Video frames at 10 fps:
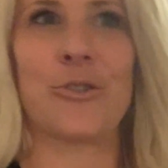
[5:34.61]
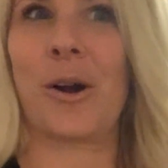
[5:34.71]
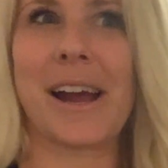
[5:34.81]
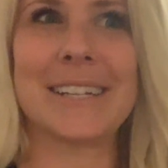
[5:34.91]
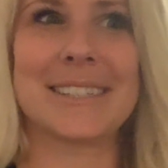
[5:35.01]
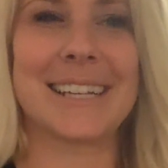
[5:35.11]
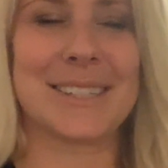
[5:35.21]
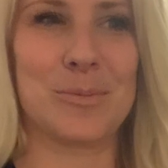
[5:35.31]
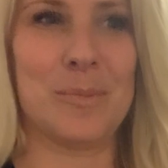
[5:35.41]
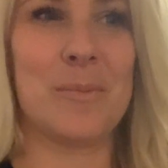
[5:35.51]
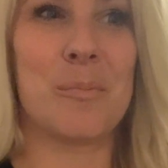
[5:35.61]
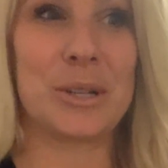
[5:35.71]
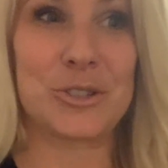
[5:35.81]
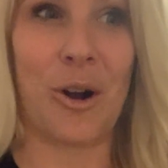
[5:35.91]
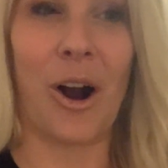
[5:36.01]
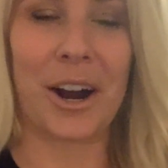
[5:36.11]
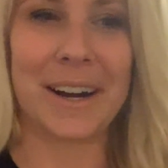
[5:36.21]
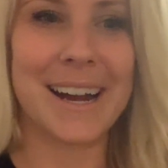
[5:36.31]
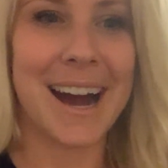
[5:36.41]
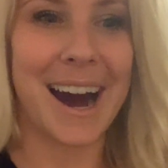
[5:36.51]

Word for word: for us. It's bizarre.